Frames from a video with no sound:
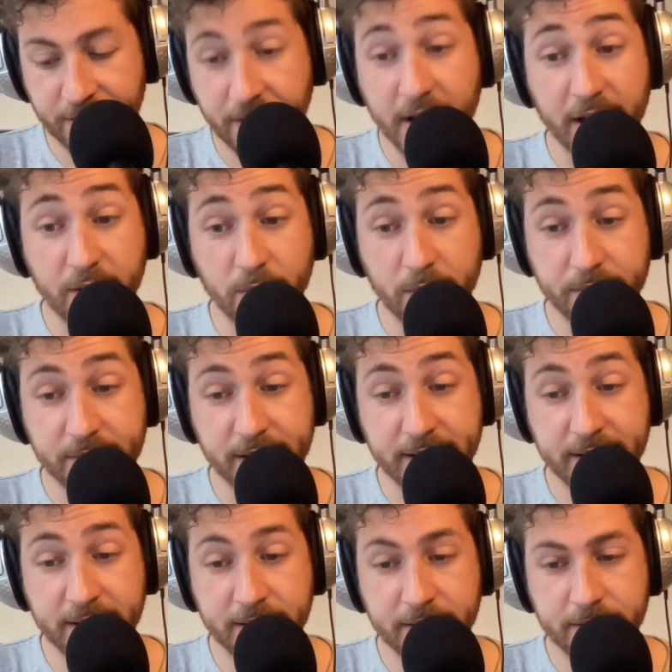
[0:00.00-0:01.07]
I quoted.
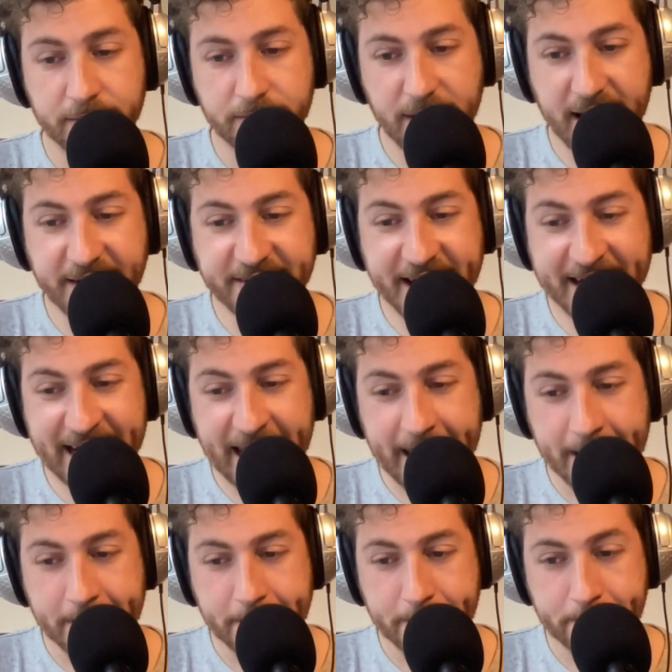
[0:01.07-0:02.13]
Exactly.
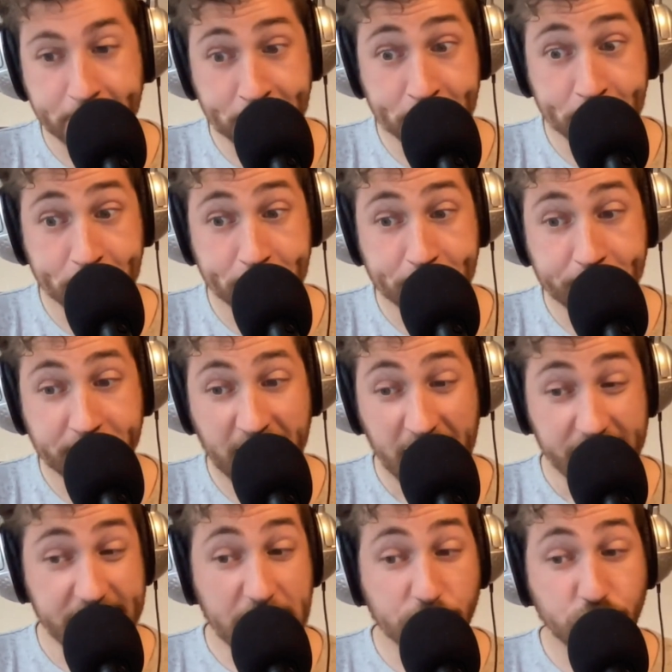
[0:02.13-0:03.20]

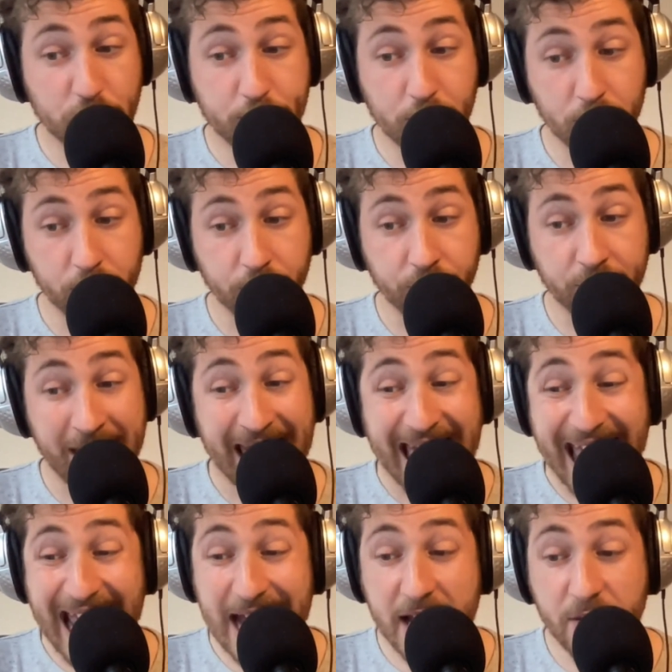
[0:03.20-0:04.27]
Now suppose
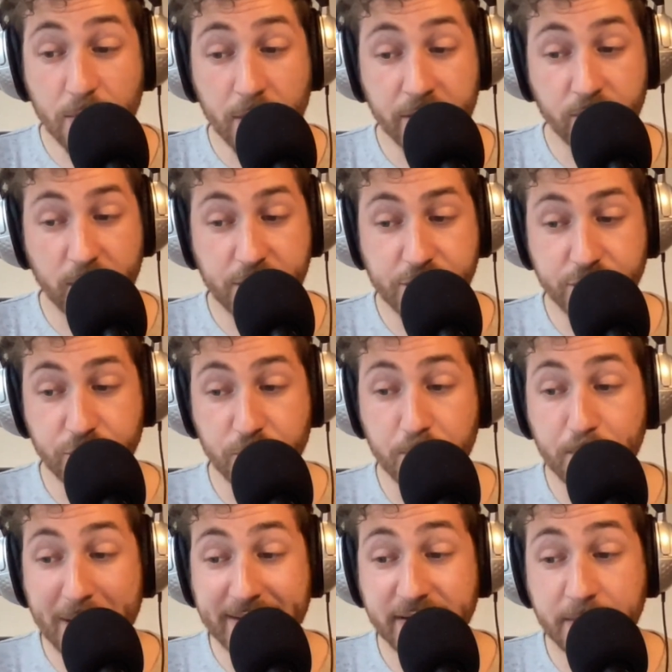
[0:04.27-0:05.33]
anyone wished to
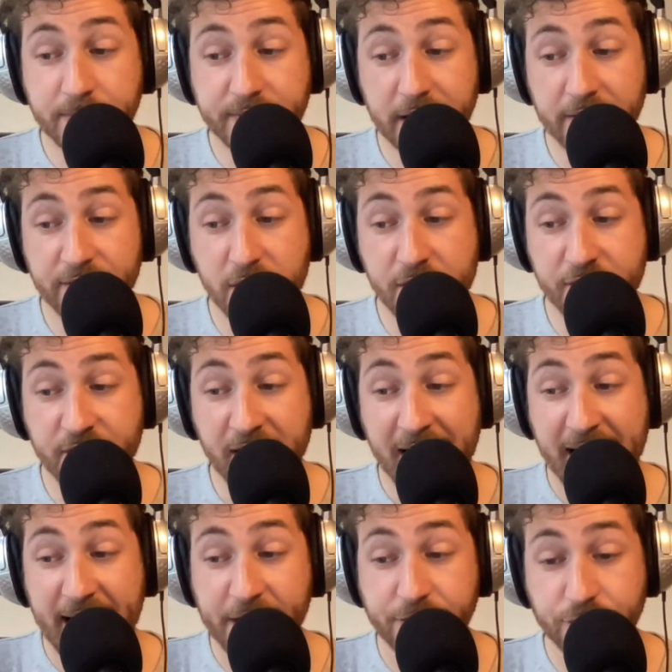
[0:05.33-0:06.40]
pass himself off
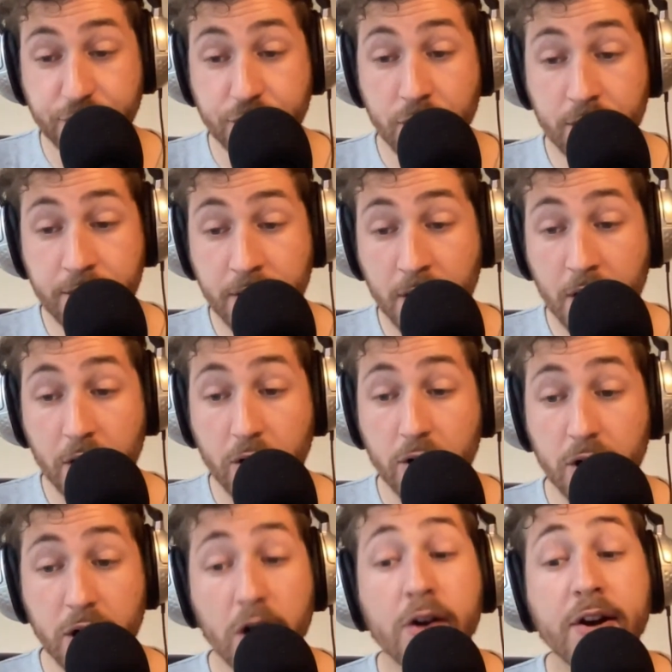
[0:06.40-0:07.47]
as John
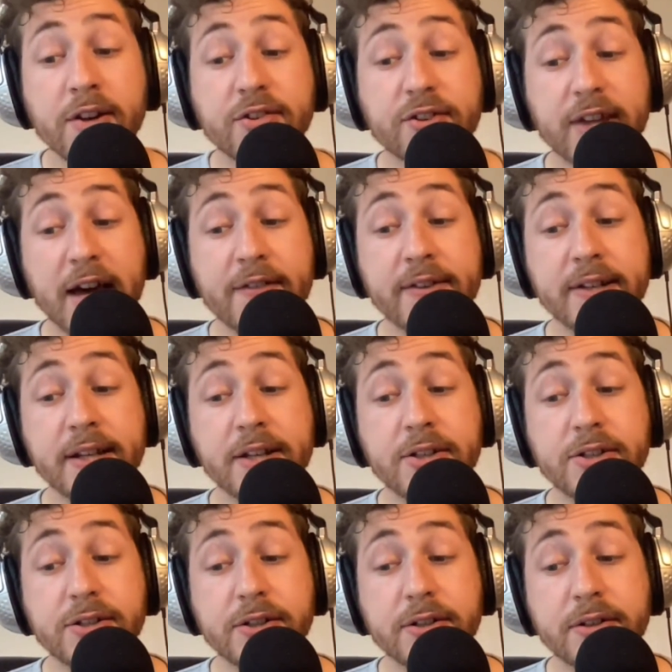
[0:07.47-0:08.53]
or Lawrence
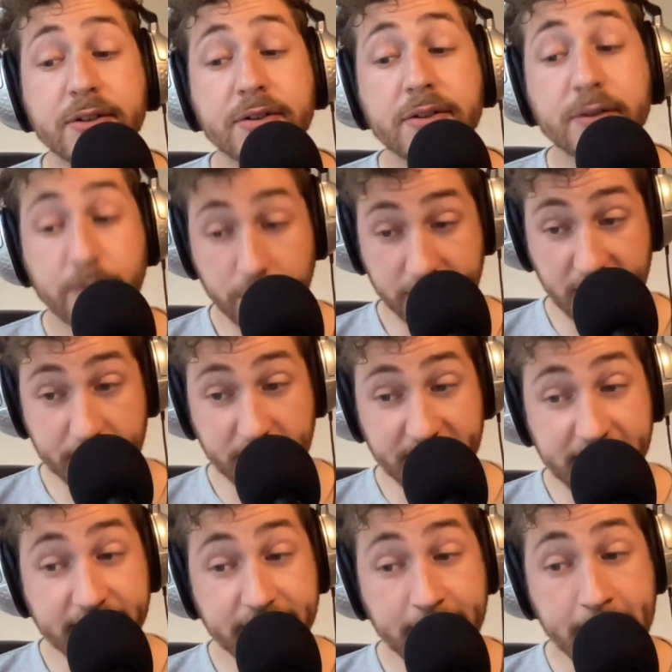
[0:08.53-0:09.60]
Cavendish. Would it be
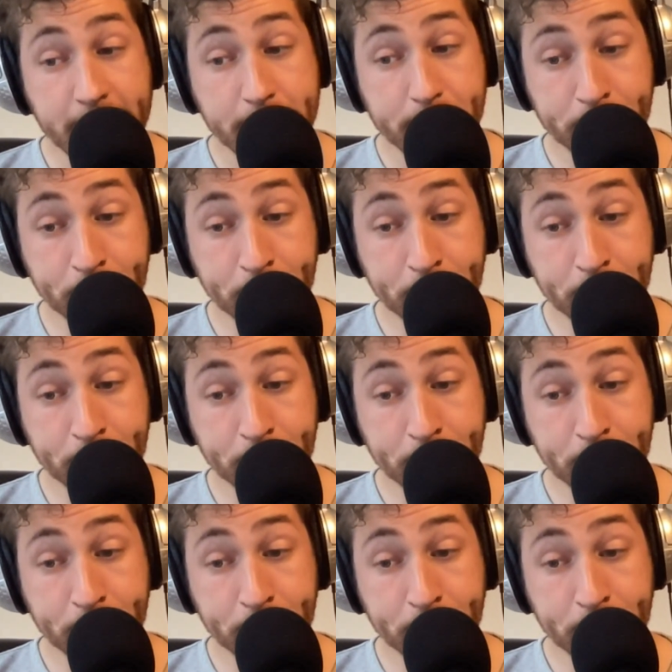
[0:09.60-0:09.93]
easy?